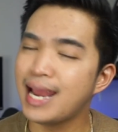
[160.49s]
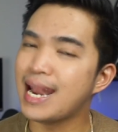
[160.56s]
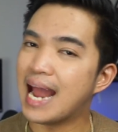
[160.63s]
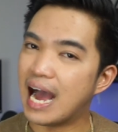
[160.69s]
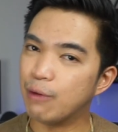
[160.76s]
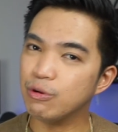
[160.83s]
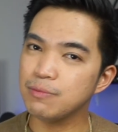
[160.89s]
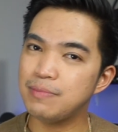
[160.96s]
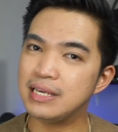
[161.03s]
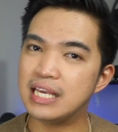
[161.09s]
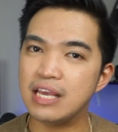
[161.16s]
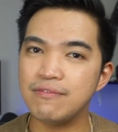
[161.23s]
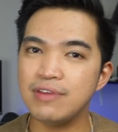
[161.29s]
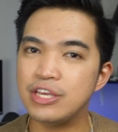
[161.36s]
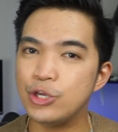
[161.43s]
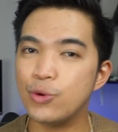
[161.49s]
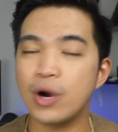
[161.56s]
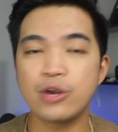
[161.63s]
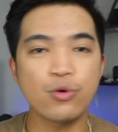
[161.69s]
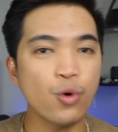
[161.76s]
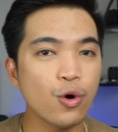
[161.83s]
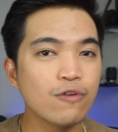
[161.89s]
I will be giving you an
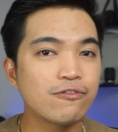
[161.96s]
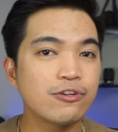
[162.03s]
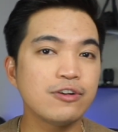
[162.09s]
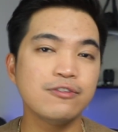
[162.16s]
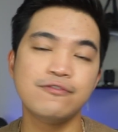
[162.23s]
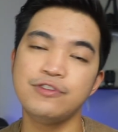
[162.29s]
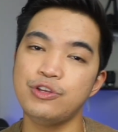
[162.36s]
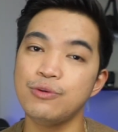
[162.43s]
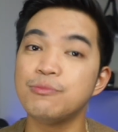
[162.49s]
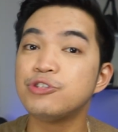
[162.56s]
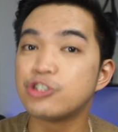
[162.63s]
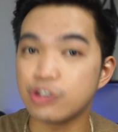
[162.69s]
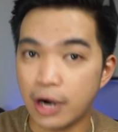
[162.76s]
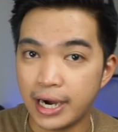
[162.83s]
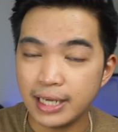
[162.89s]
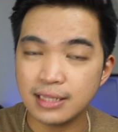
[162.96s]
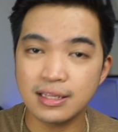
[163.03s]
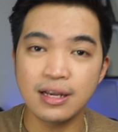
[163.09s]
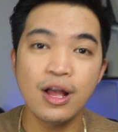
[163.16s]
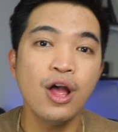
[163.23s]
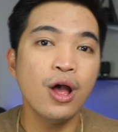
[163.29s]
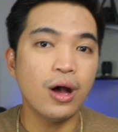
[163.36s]
overview chart
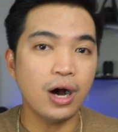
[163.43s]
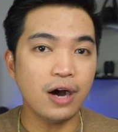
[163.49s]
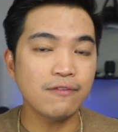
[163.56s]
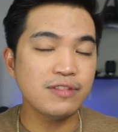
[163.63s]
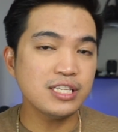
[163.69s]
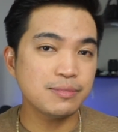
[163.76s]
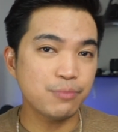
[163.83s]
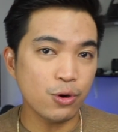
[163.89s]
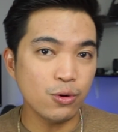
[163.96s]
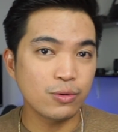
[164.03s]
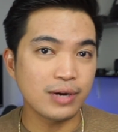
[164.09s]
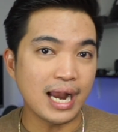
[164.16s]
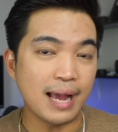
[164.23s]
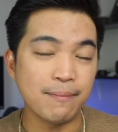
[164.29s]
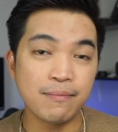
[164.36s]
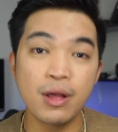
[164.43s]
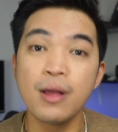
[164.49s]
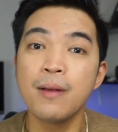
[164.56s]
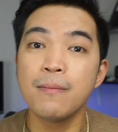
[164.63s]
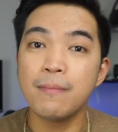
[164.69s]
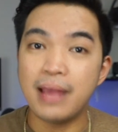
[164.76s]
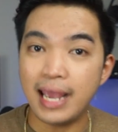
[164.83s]
of this program,
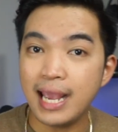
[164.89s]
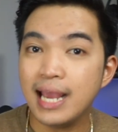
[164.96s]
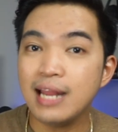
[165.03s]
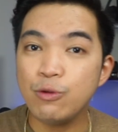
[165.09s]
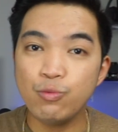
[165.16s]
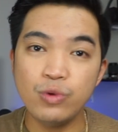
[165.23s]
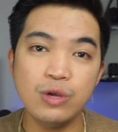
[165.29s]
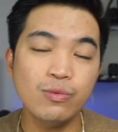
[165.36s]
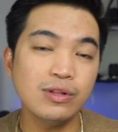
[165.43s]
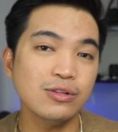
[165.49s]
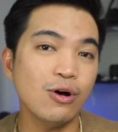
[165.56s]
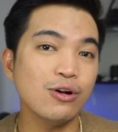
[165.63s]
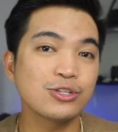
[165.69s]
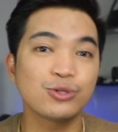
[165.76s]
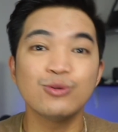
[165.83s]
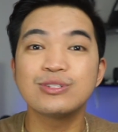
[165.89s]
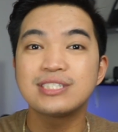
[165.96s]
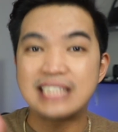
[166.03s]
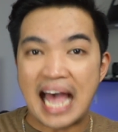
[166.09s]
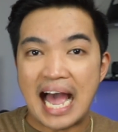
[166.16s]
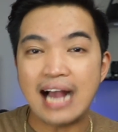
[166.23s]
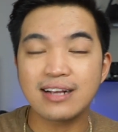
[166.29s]
and we will also
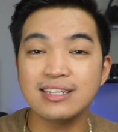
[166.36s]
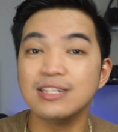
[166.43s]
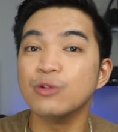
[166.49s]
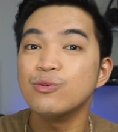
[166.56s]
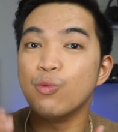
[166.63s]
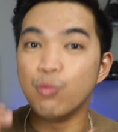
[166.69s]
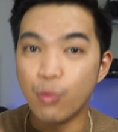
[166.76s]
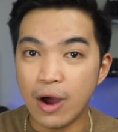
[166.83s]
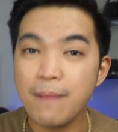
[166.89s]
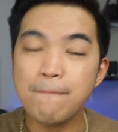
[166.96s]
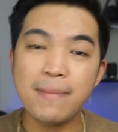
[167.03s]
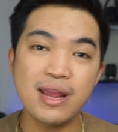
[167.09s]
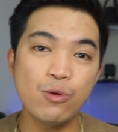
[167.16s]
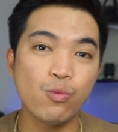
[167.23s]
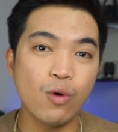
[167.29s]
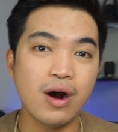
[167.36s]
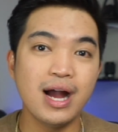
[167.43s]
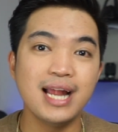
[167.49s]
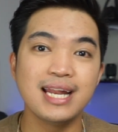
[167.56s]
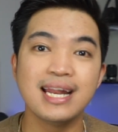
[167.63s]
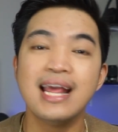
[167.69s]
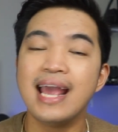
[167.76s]
tackle one by
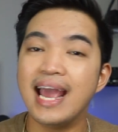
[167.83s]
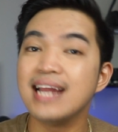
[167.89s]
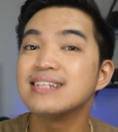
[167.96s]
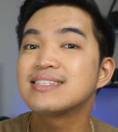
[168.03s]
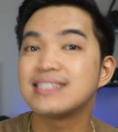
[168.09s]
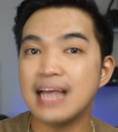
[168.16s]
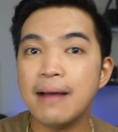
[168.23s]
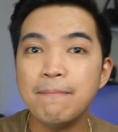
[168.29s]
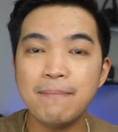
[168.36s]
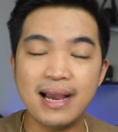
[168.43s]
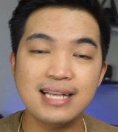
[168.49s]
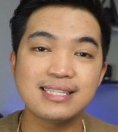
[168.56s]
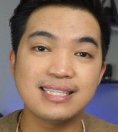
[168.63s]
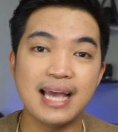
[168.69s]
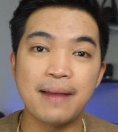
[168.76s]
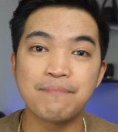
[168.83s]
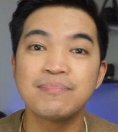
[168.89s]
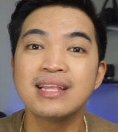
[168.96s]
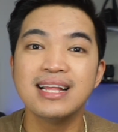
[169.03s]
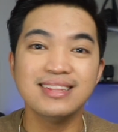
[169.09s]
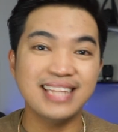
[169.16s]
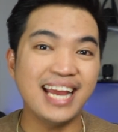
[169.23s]
one and step by step
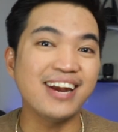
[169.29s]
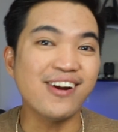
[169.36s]
later